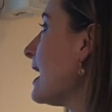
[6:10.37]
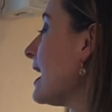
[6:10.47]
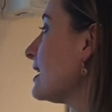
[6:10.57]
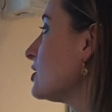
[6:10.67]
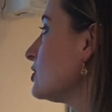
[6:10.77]

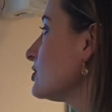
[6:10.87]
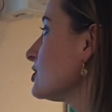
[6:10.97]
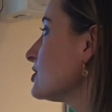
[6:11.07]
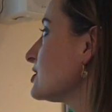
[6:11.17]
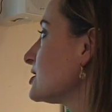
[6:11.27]
a good
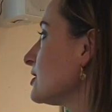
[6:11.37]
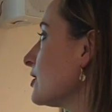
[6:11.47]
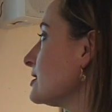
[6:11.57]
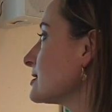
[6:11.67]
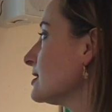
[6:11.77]

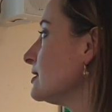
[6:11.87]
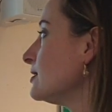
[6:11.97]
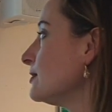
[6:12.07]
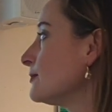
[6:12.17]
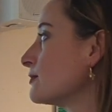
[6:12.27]
site
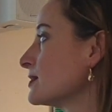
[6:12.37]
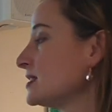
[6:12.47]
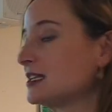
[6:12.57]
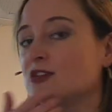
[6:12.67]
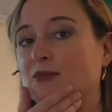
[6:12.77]
for a
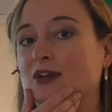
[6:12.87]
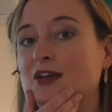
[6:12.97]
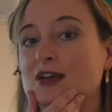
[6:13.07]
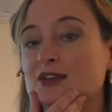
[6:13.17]
settlement.